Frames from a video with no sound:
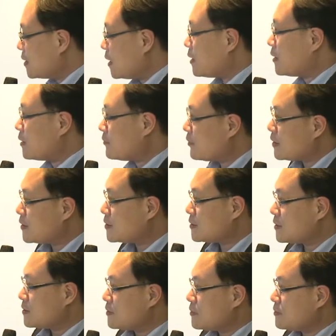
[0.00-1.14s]
Another thing is
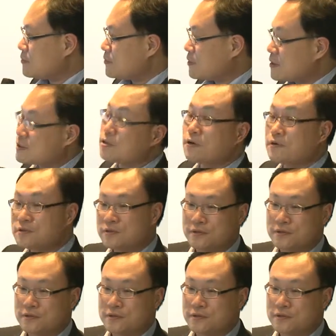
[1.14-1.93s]
that it's close